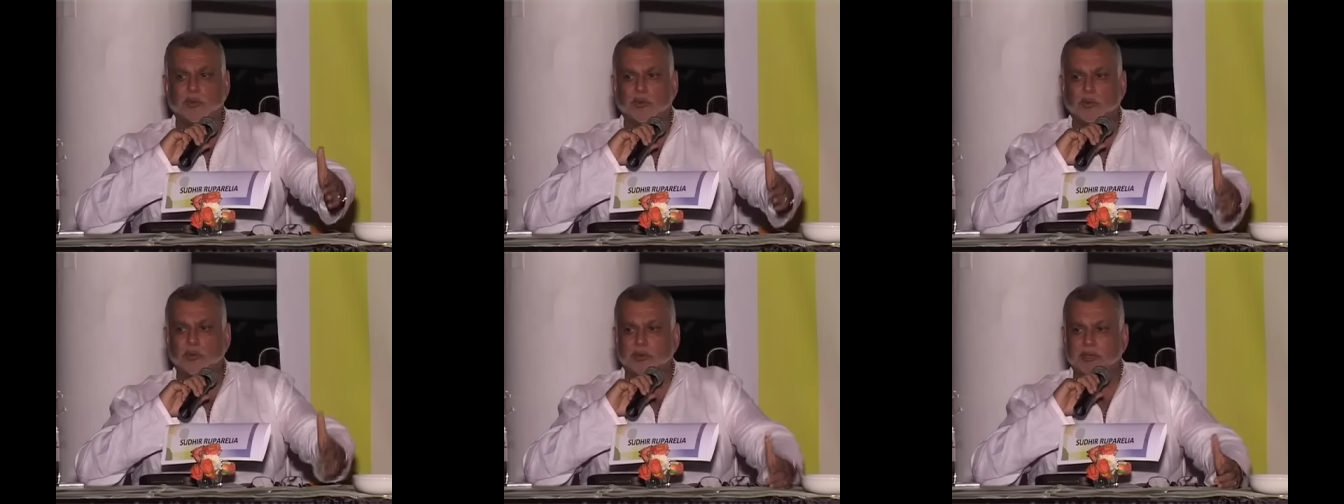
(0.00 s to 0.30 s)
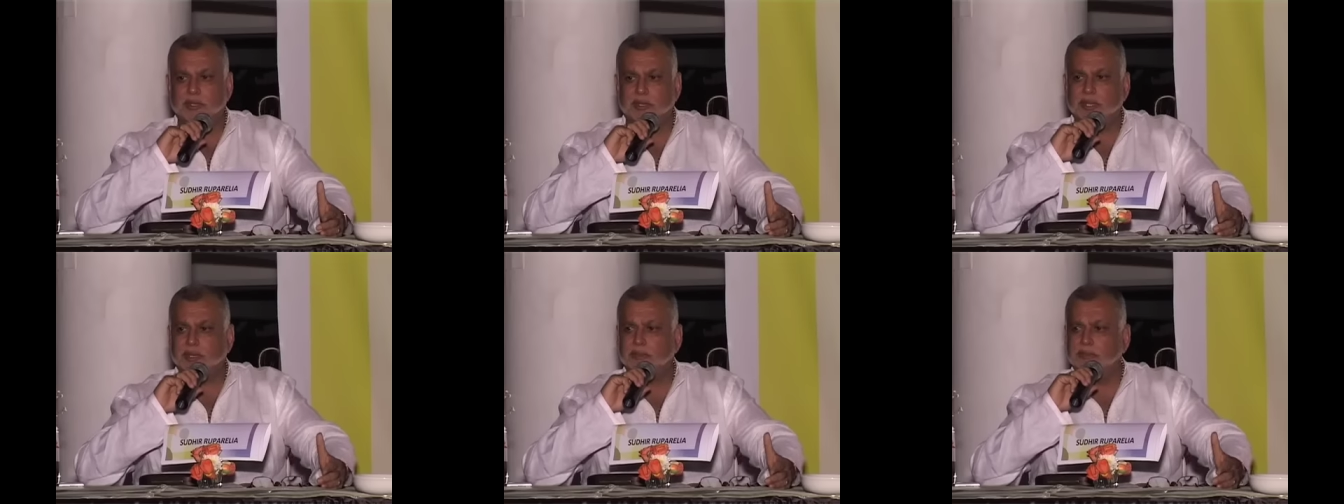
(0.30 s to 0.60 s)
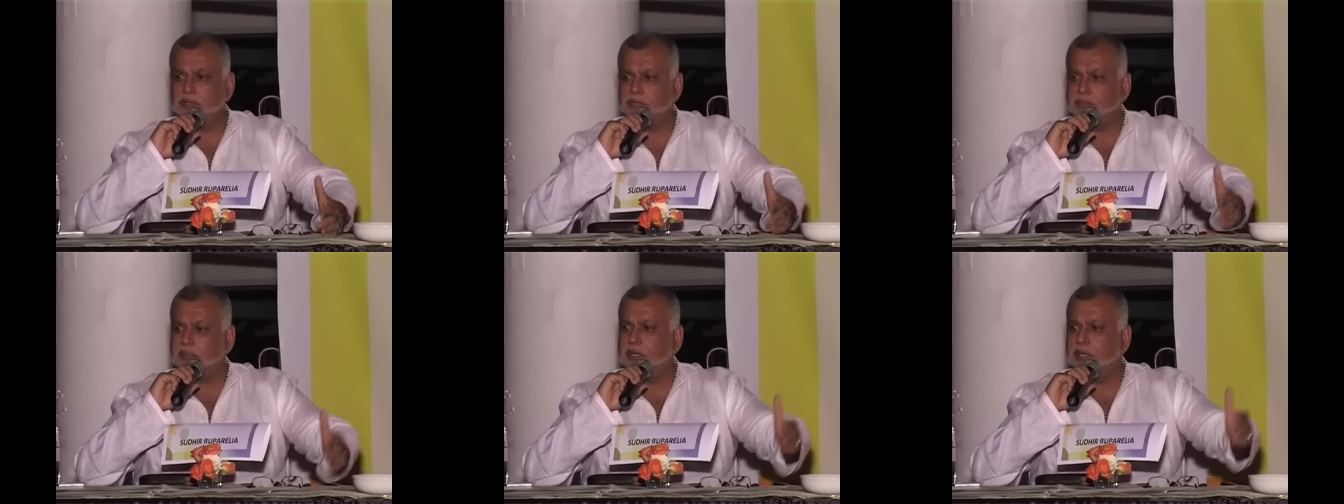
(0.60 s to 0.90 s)
o'clock he
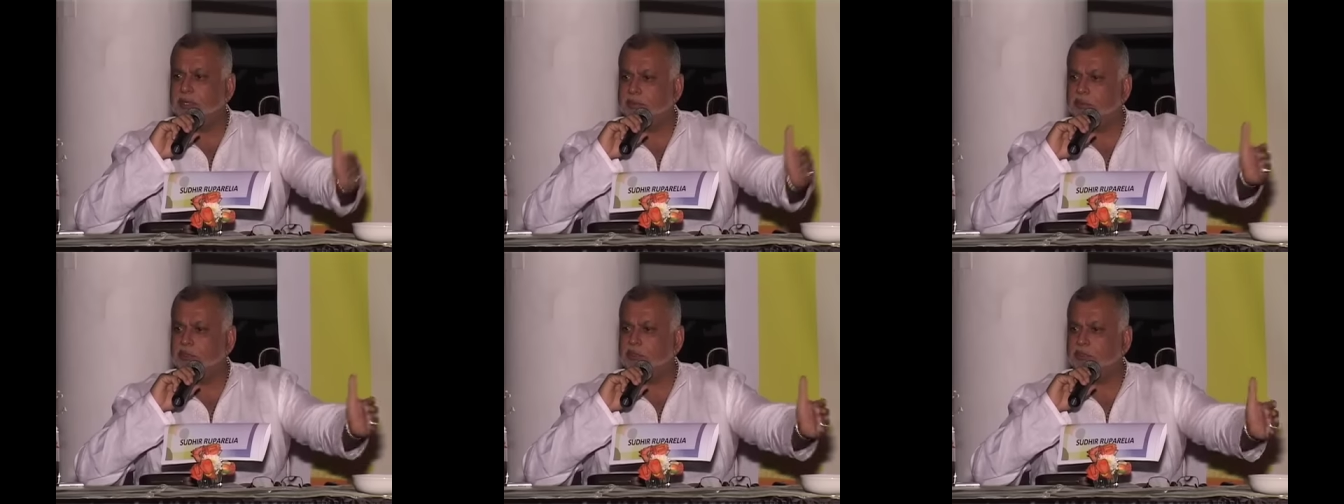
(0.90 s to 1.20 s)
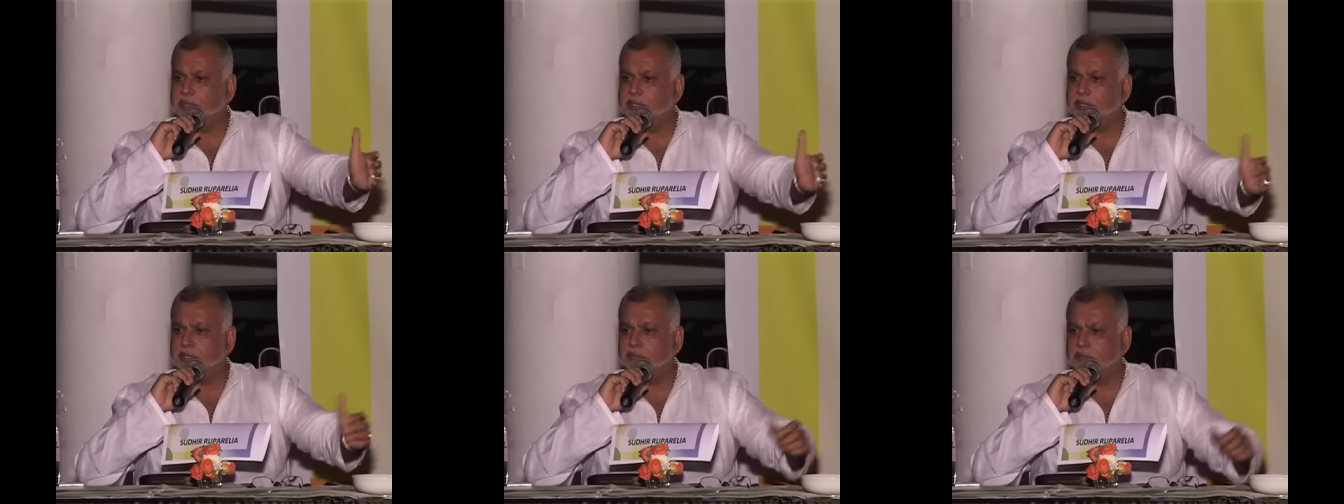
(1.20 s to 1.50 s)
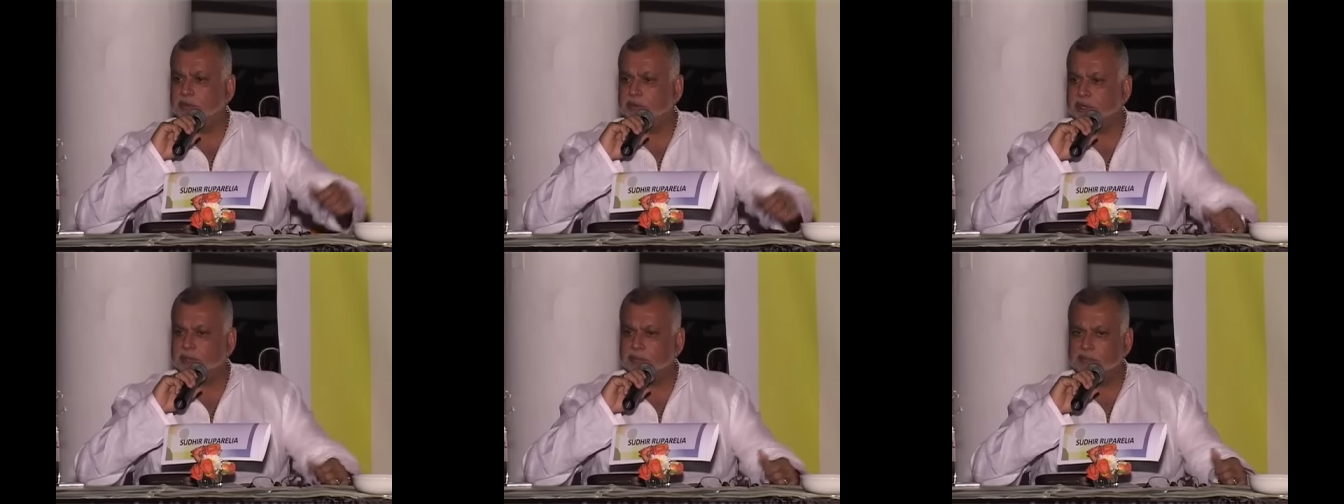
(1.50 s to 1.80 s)
came, his money was waiting
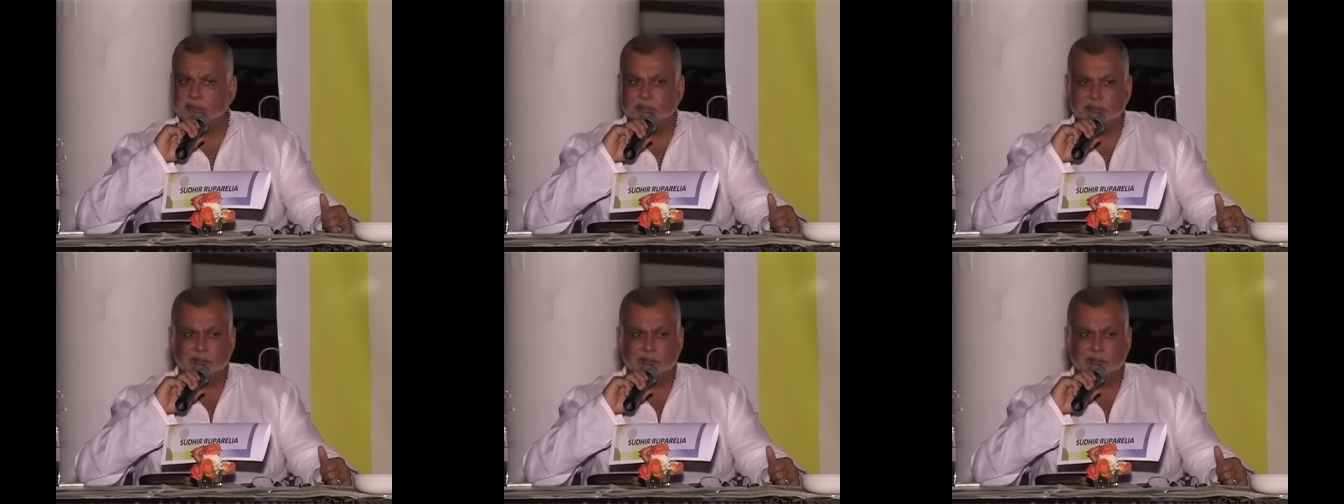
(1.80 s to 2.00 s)
for him.